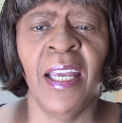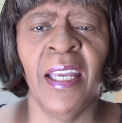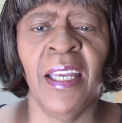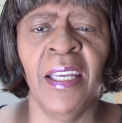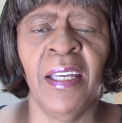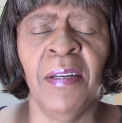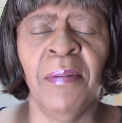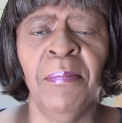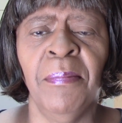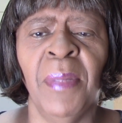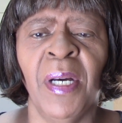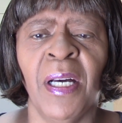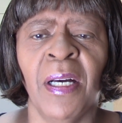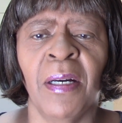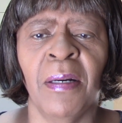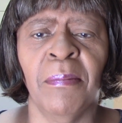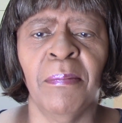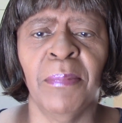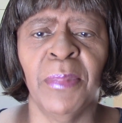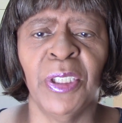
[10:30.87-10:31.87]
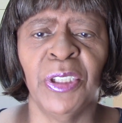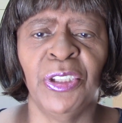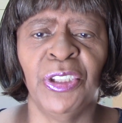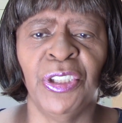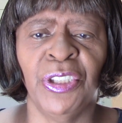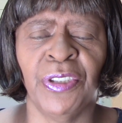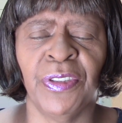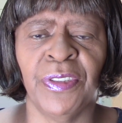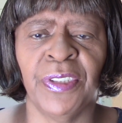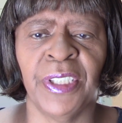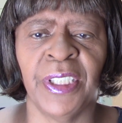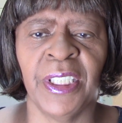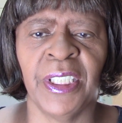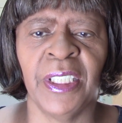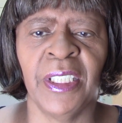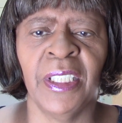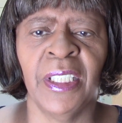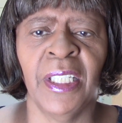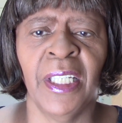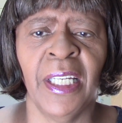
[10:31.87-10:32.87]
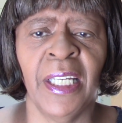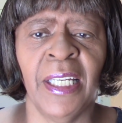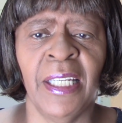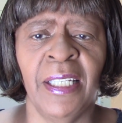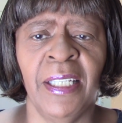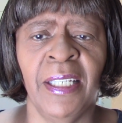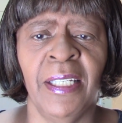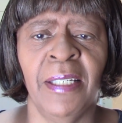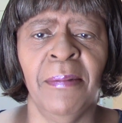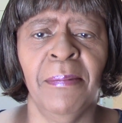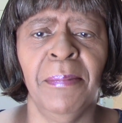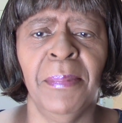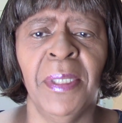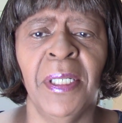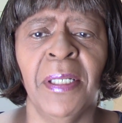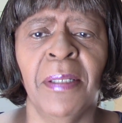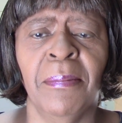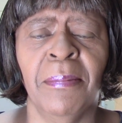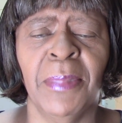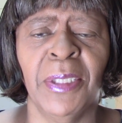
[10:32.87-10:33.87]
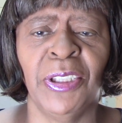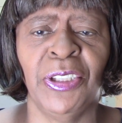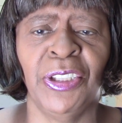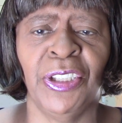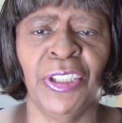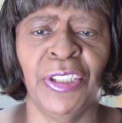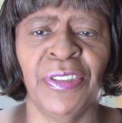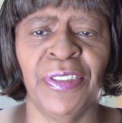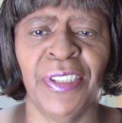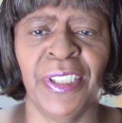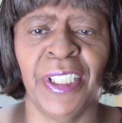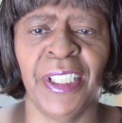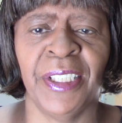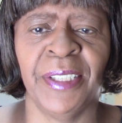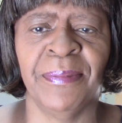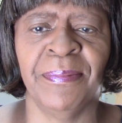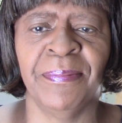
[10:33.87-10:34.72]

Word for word: immaturity. Immaturity.